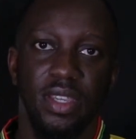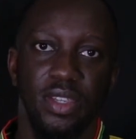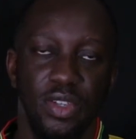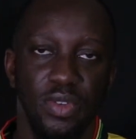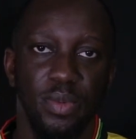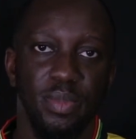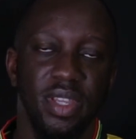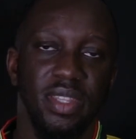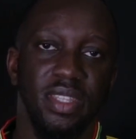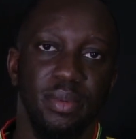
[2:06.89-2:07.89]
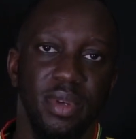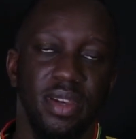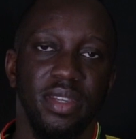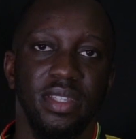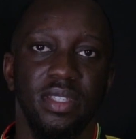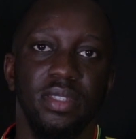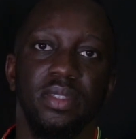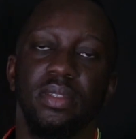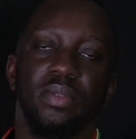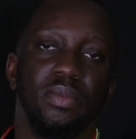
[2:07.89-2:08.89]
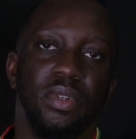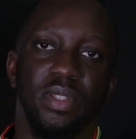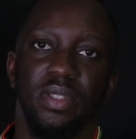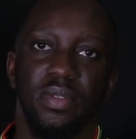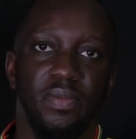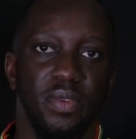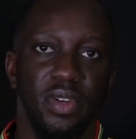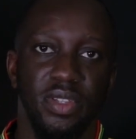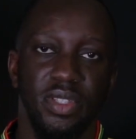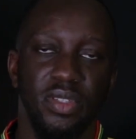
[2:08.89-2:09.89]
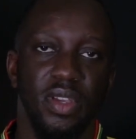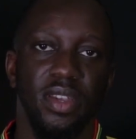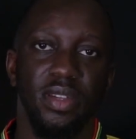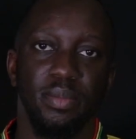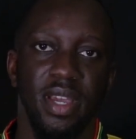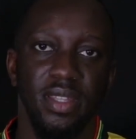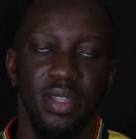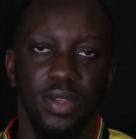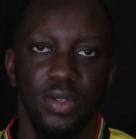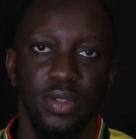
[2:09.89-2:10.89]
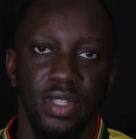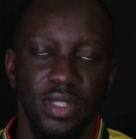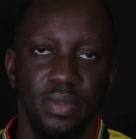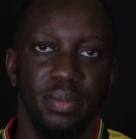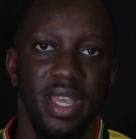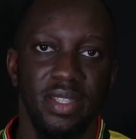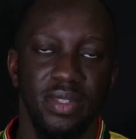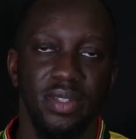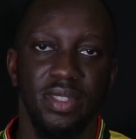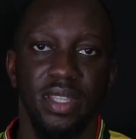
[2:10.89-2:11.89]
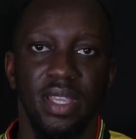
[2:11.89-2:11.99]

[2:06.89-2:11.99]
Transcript: Europe and the Americas was first started by the colonial masters,